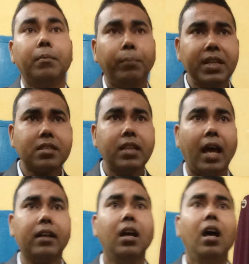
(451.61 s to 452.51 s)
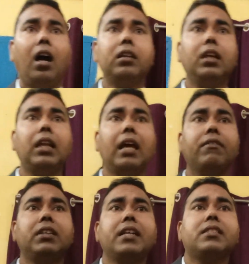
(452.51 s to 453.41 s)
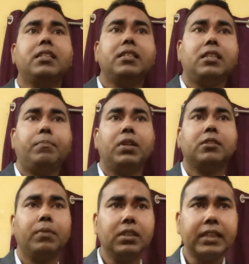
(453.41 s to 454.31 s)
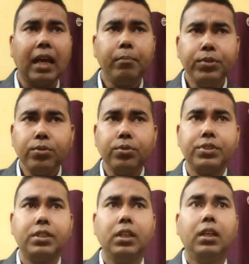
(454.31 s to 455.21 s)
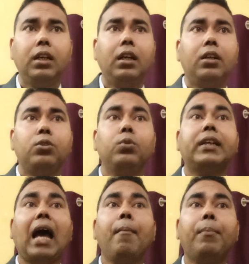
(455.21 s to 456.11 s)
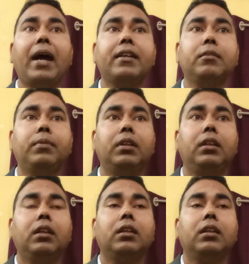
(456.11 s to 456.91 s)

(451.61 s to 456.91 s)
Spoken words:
Means that other language like C, C++ can be used to compatible,